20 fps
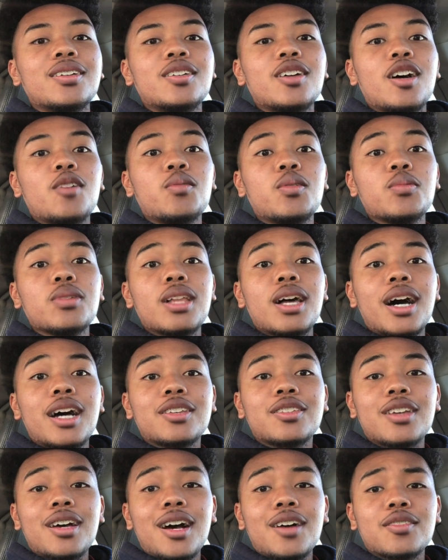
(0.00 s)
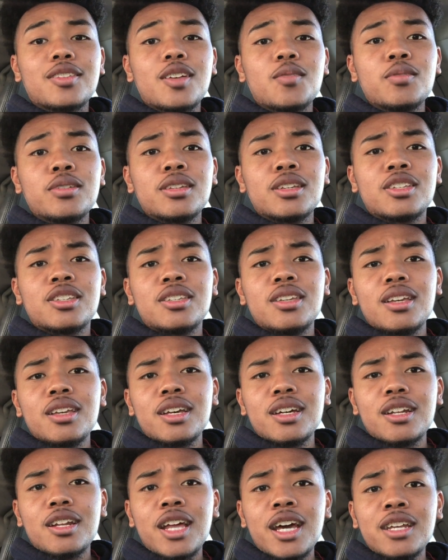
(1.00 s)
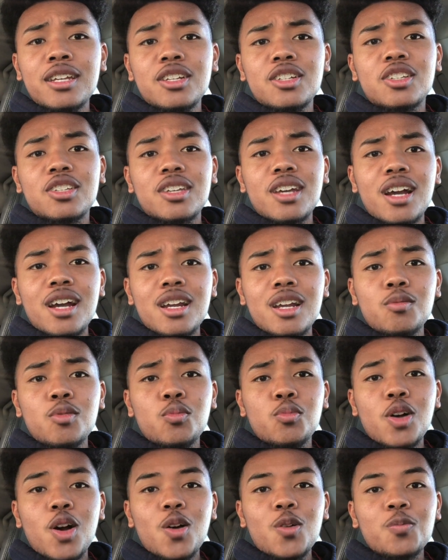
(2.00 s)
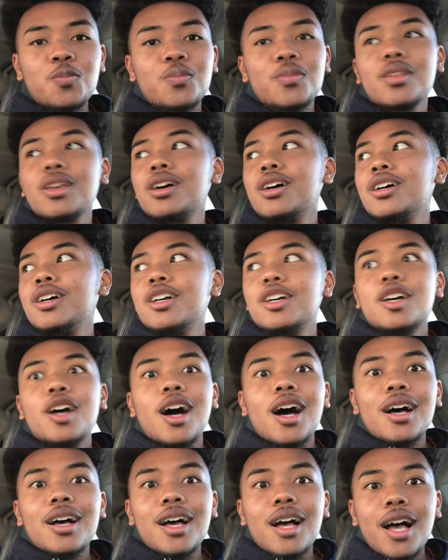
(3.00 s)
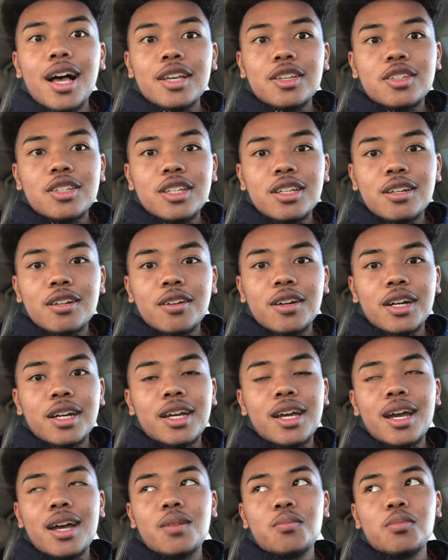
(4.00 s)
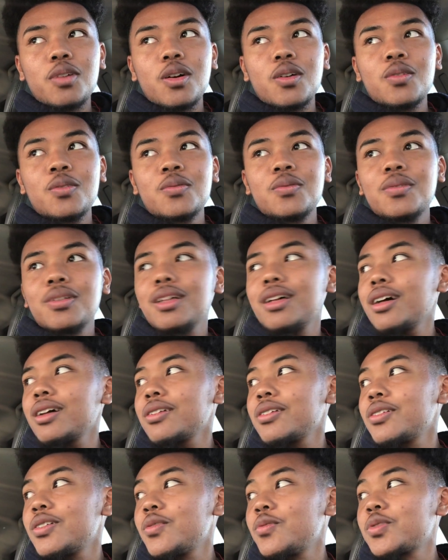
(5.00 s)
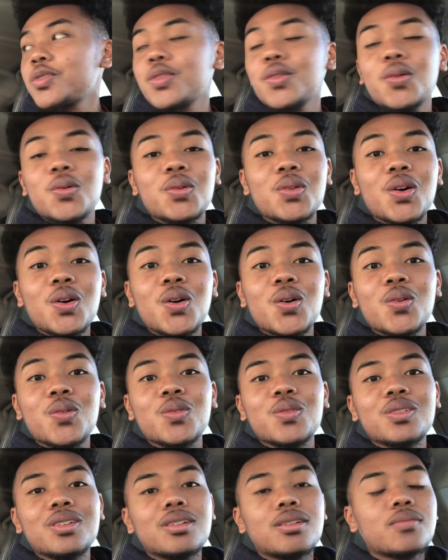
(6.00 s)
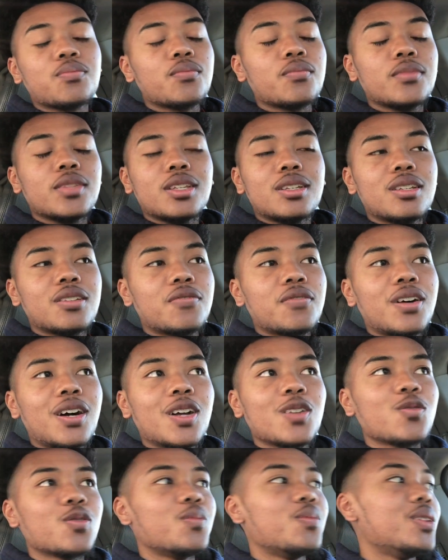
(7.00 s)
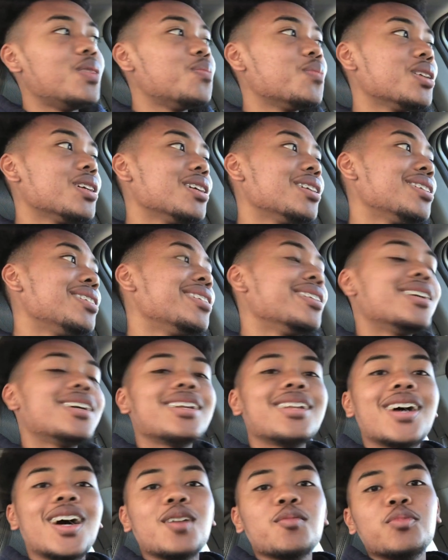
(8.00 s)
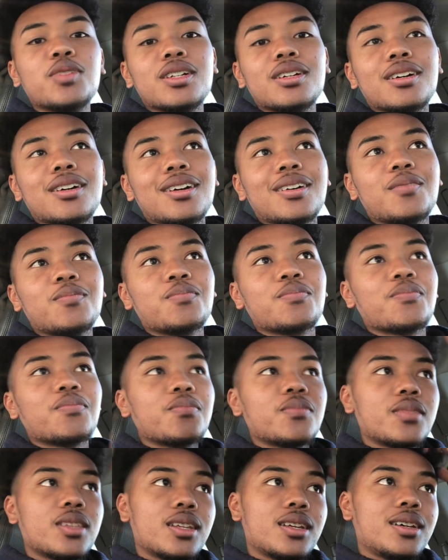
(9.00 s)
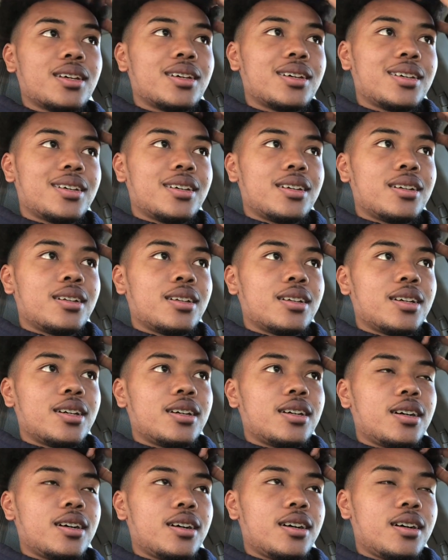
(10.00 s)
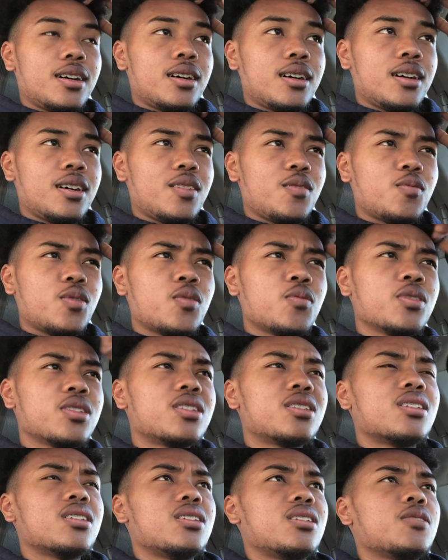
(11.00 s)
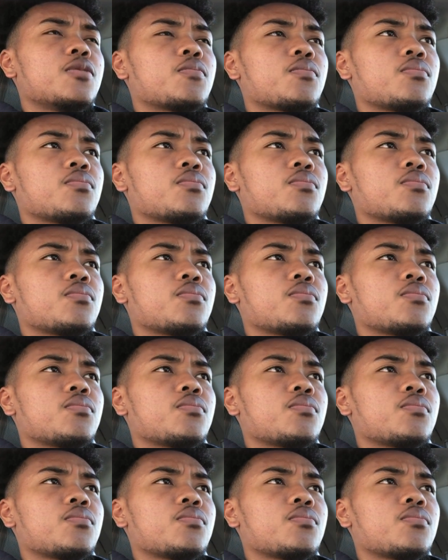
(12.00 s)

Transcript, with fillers: Yeah, I remember last time I was talking about this lady staring at me, bro. I'll see her again, bro. I don't know what's going on. She's following me, man. Nah, but, um... Uh, what was it?